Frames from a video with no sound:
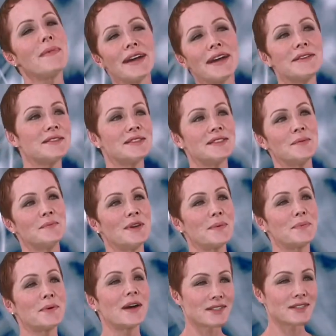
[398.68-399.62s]
The
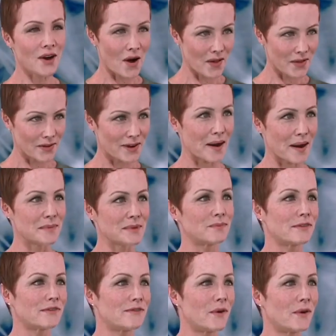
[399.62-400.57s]
impact of AI on
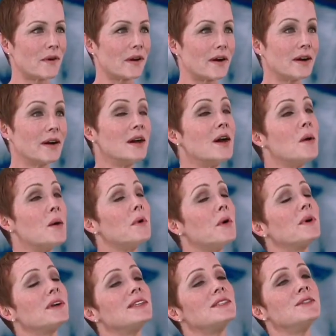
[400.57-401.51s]
society is
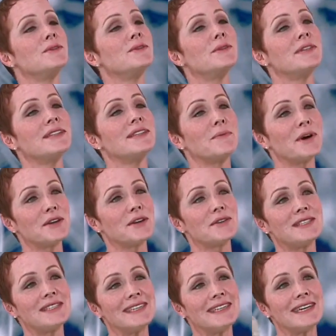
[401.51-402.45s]
vast and
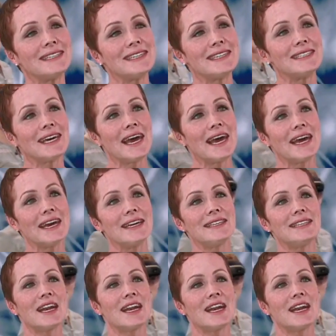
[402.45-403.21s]
multifaceted,